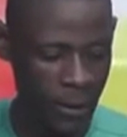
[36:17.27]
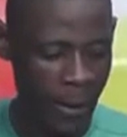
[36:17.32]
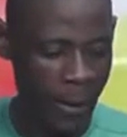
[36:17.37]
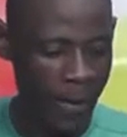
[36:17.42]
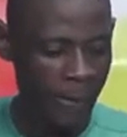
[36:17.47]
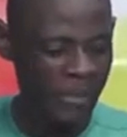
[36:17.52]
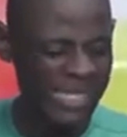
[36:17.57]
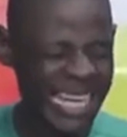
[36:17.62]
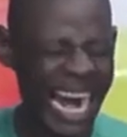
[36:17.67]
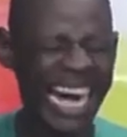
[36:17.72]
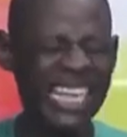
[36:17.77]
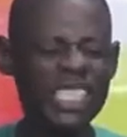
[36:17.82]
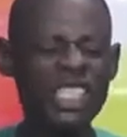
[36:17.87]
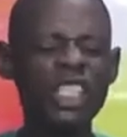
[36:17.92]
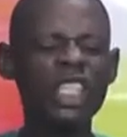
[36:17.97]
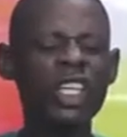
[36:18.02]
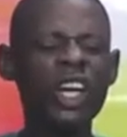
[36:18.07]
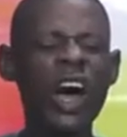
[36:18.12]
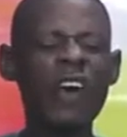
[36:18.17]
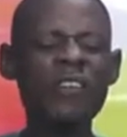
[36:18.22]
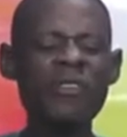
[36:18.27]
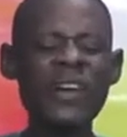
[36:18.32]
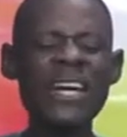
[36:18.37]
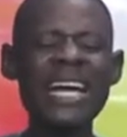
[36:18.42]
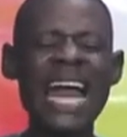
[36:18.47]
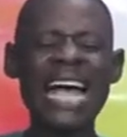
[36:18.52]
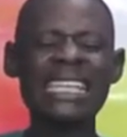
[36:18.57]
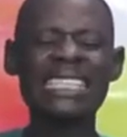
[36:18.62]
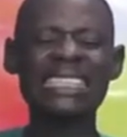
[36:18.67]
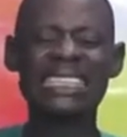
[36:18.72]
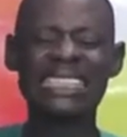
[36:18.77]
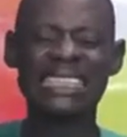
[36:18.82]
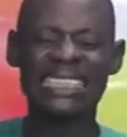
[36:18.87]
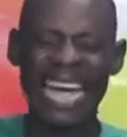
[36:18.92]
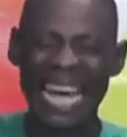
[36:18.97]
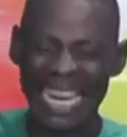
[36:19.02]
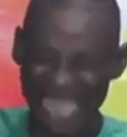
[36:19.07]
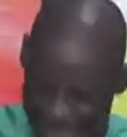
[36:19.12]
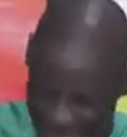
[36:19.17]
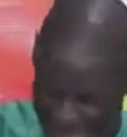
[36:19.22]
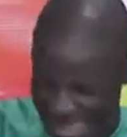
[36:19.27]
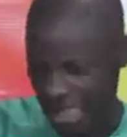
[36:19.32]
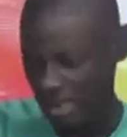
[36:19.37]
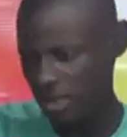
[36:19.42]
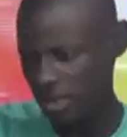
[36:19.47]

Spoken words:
There is nothing as deadly